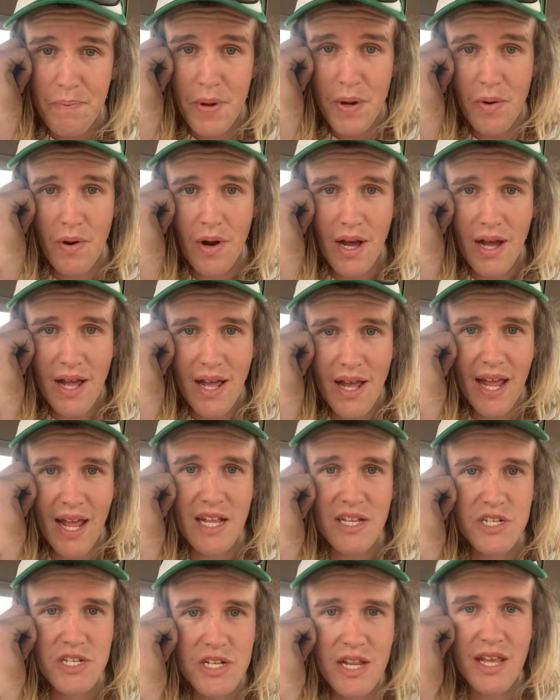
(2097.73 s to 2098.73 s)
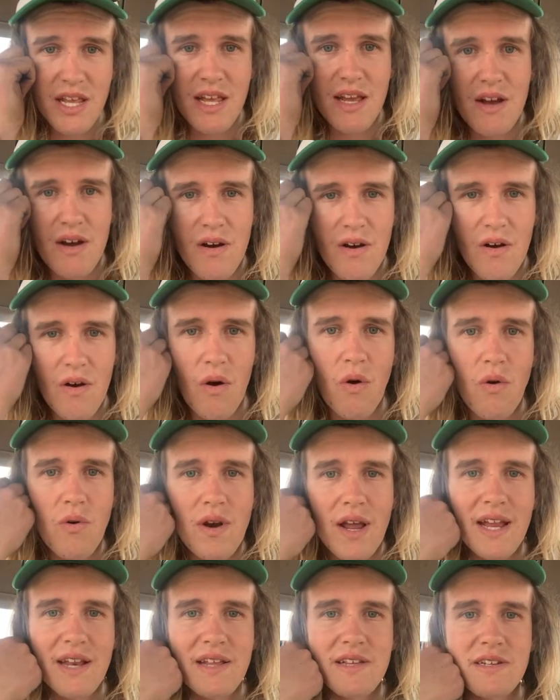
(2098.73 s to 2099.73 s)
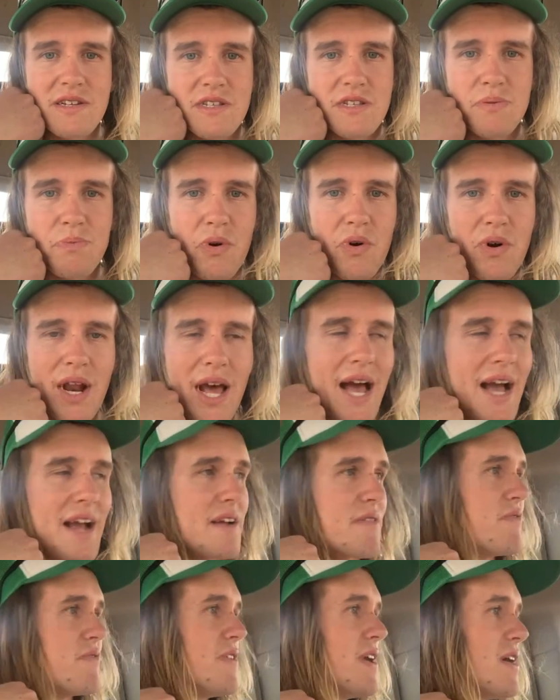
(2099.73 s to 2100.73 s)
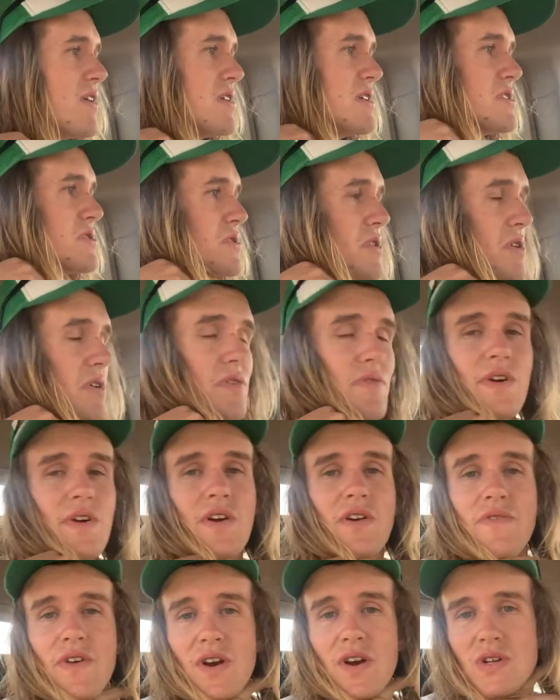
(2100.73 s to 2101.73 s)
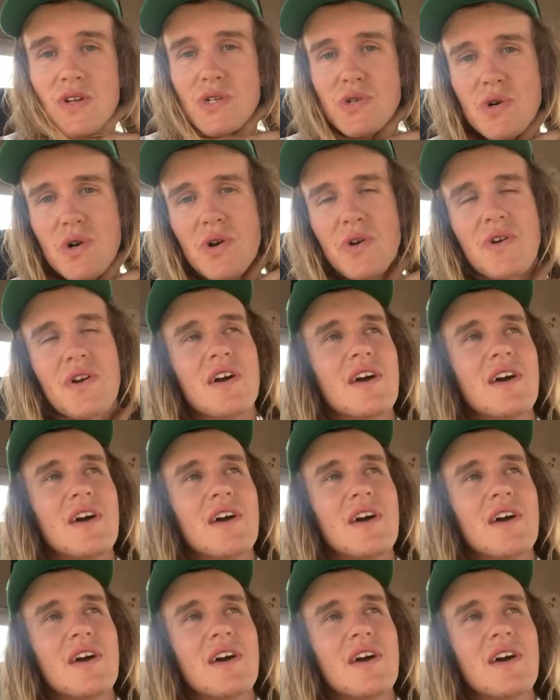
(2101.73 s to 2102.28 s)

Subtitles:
Builder, engineer, all needed to support ag. Very true, very, very true.